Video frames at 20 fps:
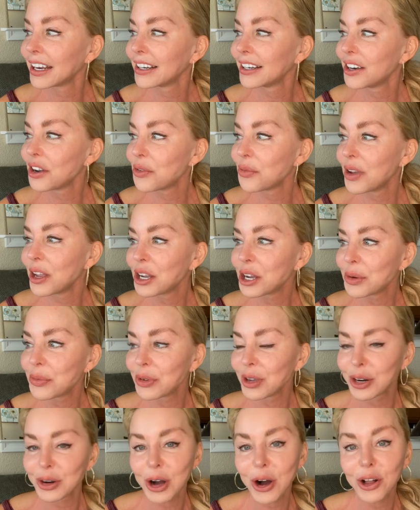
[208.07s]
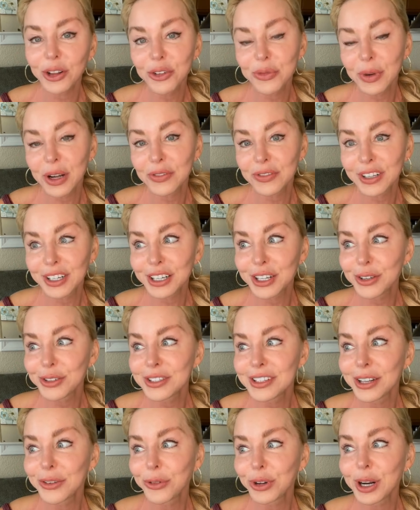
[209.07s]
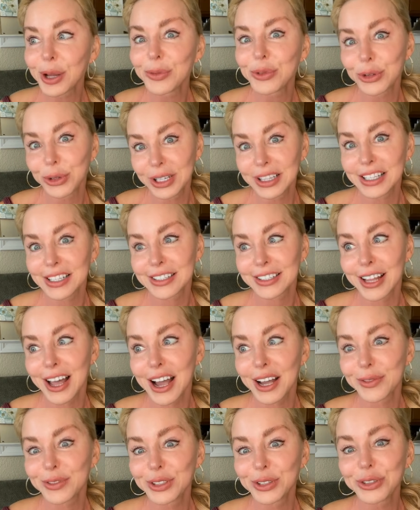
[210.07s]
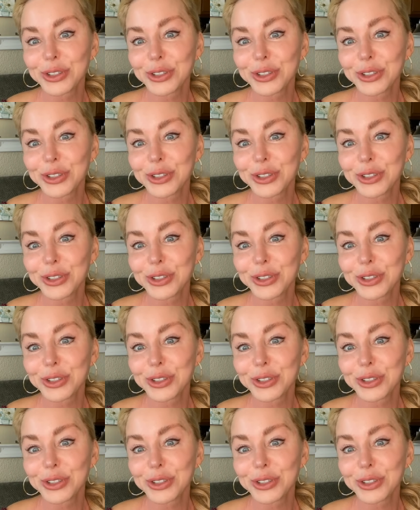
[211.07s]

and no makeup in all of my videos than when I'm doing these live.